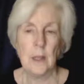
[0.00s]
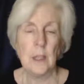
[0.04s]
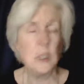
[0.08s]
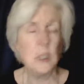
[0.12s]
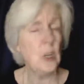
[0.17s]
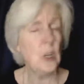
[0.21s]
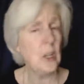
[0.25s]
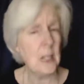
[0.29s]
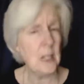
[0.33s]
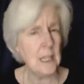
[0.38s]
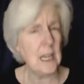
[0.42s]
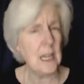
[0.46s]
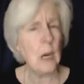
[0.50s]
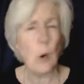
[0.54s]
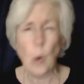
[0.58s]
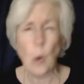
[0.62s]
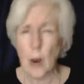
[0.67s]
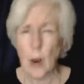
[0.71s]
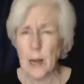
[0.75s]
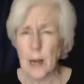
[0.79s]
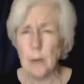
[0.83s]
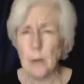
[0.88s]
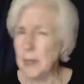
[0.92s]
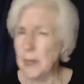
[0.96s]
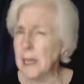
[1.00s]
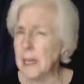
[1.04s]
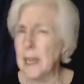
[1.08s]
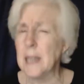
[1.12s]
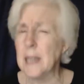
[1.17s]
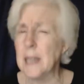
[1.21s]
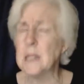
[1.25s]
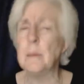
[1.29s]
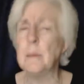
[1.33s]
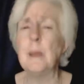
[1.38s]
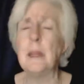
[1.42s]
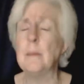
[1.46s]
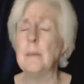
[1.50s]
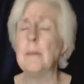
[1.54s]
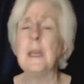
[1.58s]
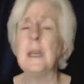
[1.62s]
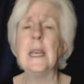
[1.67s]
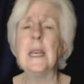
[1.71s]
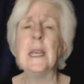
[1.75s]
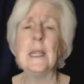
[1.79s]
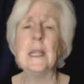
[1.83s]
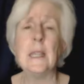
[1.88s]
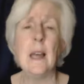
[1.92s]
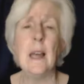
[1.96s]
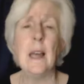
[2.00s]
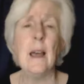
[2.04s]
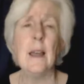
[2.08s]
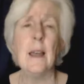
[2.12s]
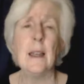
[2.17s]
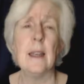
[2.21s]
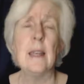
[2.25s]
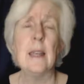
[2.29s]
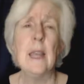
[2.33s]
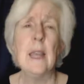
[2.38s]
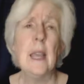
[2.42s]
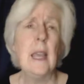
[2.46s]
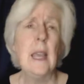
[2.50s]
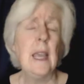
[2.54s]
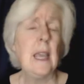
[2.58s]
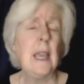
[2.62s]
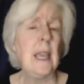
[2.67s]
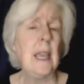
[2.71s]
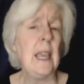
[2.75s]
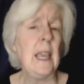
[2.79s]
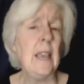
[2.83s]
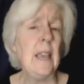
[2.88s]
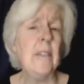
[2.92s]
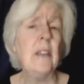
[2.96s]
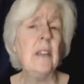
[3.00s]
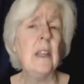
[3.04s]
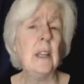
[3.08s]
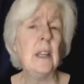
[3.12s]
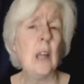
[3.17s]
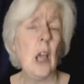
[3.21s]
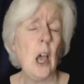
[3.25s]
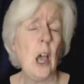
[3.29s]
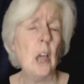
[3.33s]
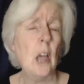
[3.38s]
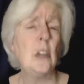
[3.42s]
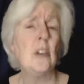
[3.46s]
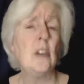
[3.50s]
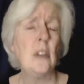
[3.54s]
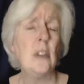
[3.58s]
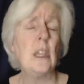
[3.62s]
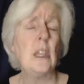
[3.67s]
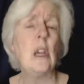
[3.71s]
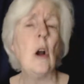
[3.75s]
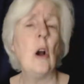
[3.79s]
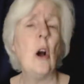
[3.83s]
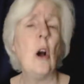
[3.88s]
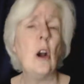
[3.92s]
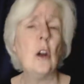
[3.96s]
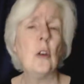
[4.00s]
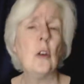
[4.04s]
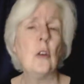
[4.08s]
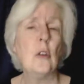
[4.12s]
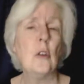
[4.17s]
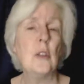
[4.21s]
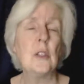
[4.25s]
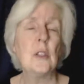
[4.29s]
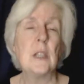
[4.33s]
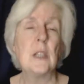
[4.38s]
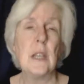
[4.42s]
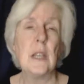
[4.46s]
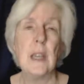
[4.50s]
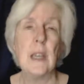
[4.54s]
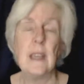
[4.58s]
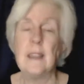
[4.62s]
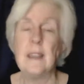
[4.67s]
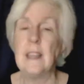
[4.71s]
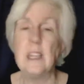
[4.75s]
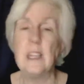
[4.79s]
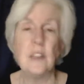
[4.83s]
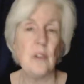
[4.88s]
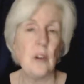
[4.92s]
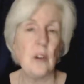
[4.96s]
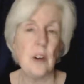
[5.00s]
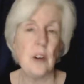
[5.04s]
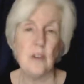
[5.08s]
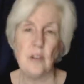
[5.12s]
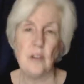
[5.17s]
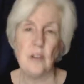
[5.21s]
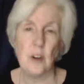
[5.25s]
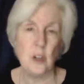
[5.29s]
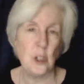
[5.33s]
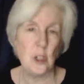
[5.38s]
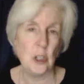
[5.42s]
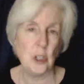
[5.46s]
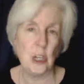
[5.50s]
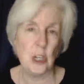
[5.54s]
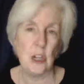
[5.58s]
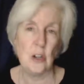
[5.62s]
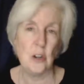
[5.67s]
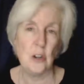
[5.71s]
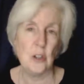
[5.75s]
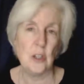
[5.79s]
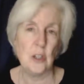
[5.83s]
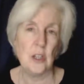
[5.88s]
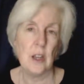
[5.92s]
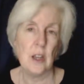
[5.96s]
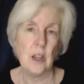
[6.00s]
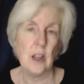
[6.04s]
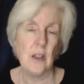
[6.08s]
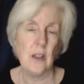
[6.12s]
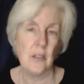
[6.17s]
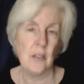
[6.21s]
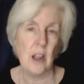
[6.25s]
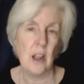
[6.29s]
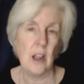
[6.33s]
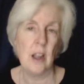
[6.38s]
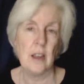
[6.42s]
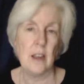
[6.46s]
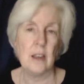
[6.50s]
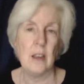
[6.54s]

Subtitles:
can see quite a bit has been being done, even under the Articles in these very first years of the Continental